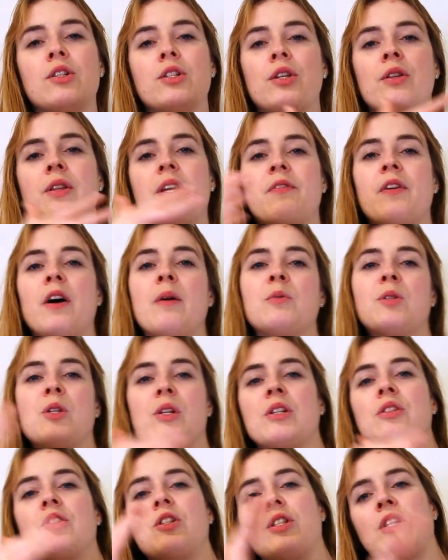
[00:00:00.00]
So they've
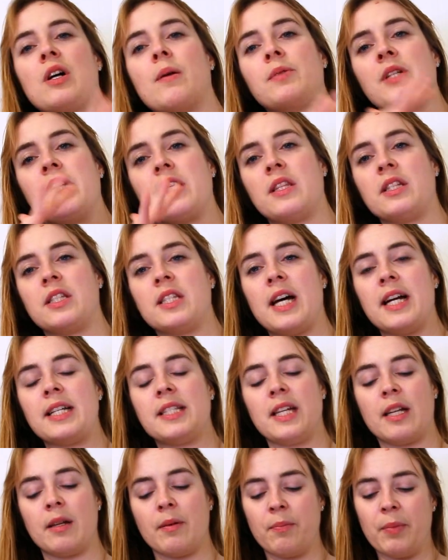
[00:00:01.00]
updated the
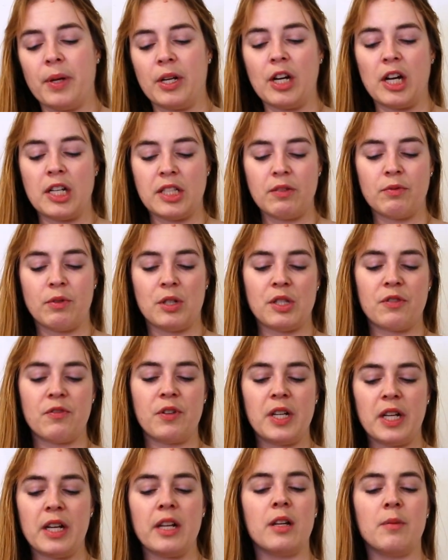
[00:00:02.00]
sizing because it was
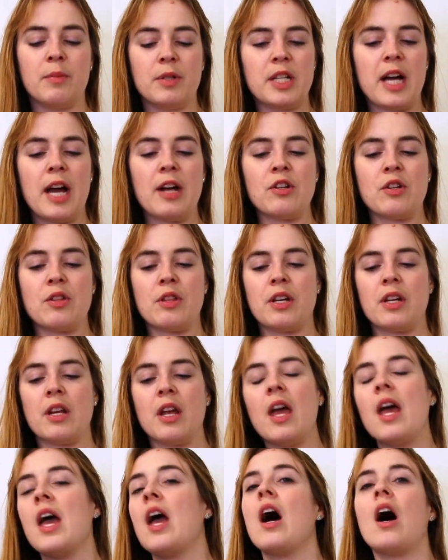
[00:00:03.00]
fitting a little bit tighter than
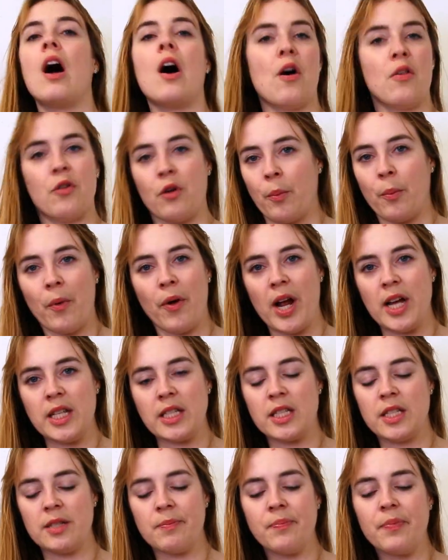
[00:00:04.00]
other
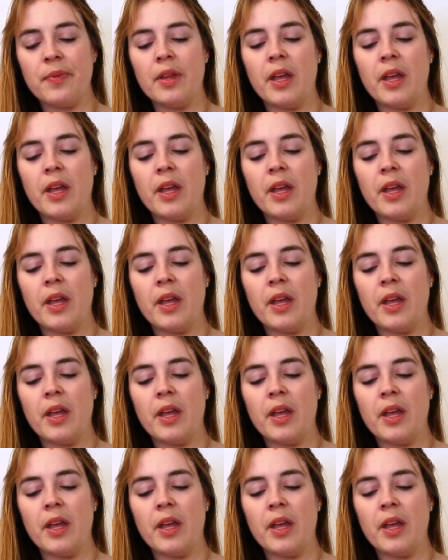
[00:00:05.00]
brands.